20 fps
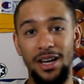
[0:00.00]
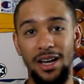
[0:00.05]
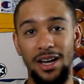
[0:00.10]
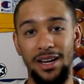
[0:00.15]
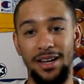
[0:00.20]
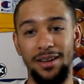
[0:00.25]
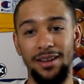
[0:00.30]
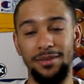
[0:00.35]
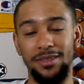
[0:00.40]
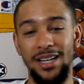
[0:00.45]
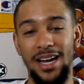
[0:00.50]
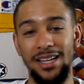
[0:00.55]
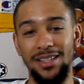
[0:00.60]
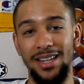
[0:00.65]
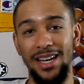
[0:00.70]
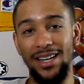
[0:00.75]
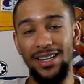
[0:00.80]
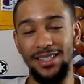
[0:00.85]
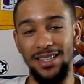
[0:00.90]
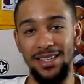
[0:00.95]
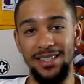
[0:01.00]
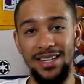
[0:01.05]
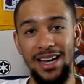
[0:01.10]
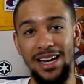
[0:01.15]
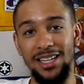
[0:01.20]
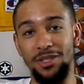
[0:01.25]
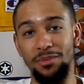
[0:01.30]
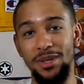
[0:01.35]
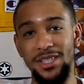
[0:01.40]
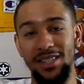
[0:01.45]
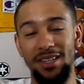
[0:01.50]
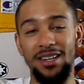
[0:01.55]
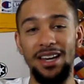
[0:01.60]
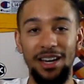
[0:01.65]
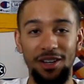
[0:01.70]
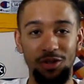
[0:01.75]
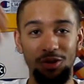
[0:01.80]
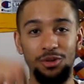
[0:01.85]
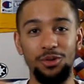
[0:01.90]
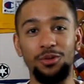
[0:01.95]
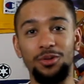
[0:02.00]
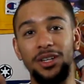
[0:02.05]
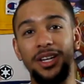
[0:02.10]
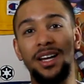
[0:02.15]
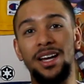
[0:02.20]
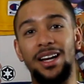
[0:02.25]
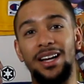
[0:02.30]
Like I said, Tatsumi's the Deku,